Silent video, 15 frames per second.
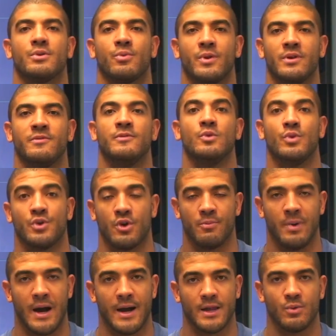refuel your
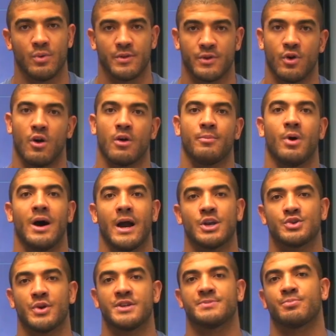body with
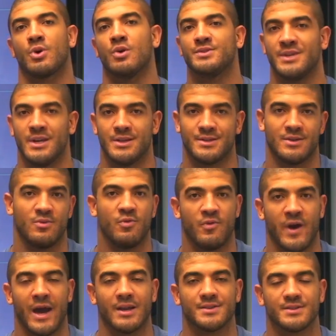carbohydrates, proteins, and
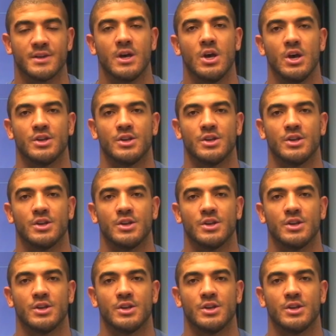fats.